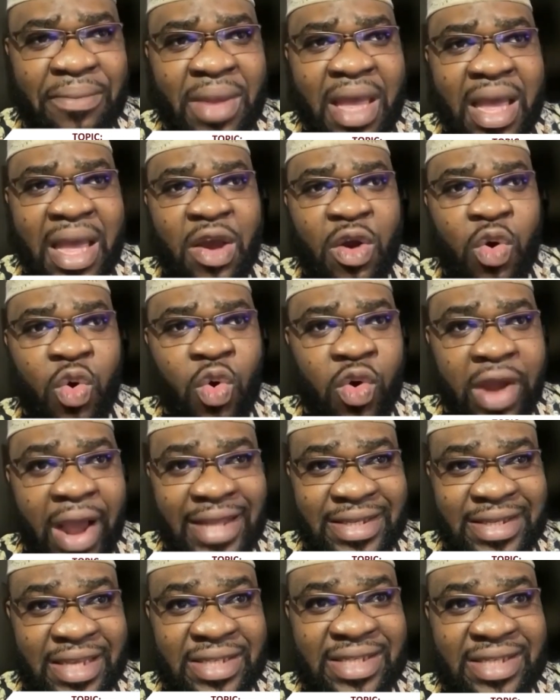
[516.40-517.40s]
who
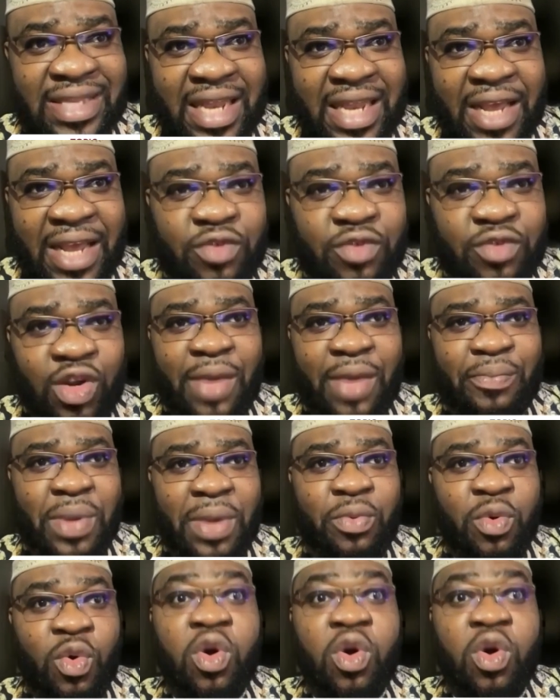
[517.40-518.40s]
has enslaved other
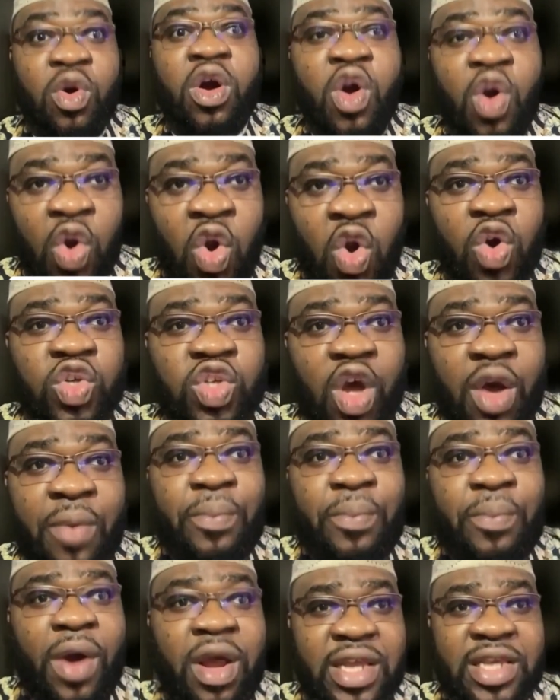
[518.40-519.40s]
people, goes
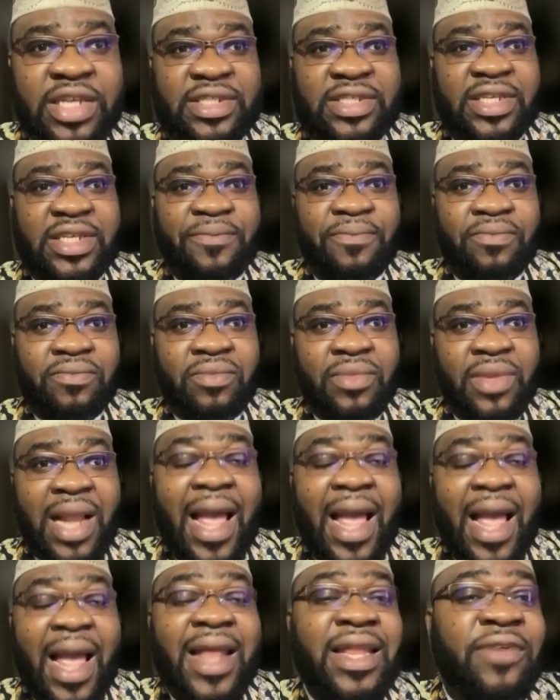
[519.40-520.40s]
unpunished.
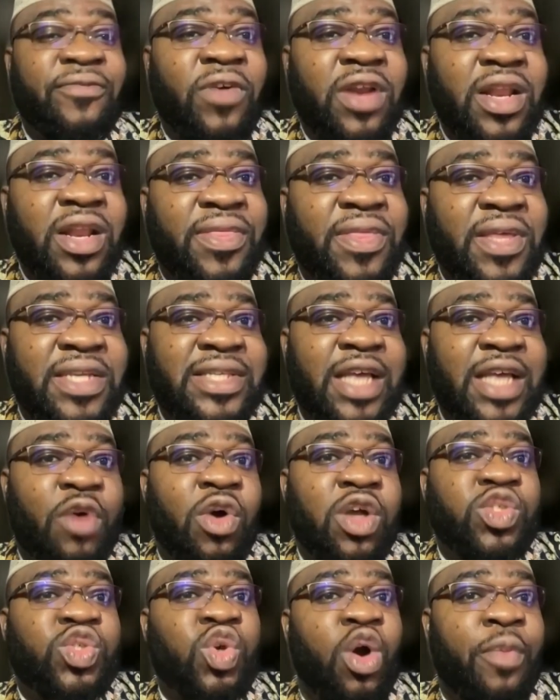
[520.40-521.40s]
And the funny thing is that once
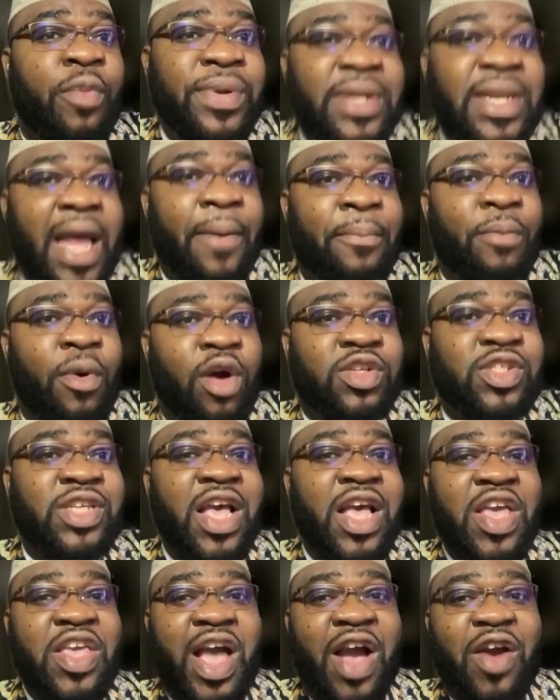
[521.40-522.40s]
you open that box,
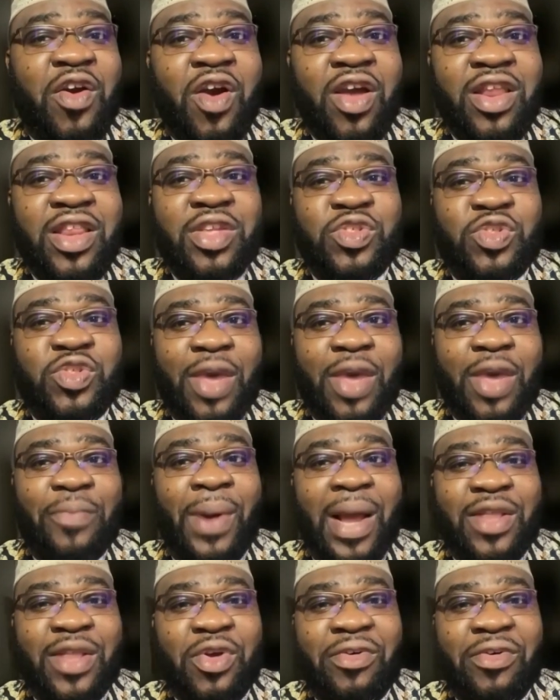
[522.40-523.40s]
you are going into a
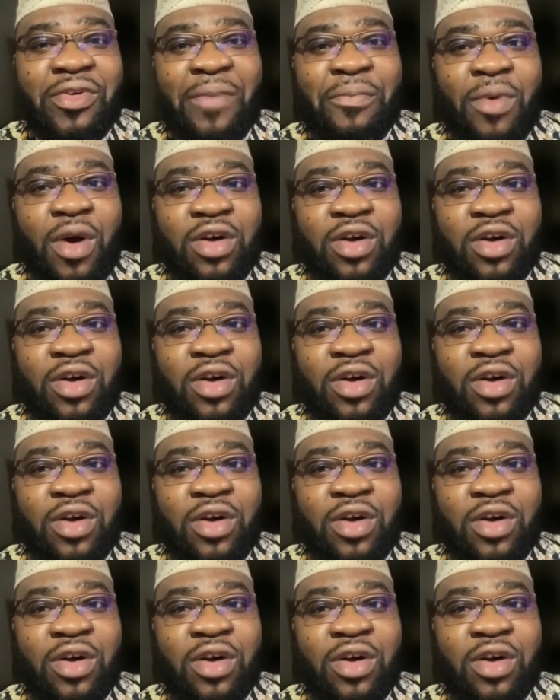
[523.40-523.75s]
Pandora box.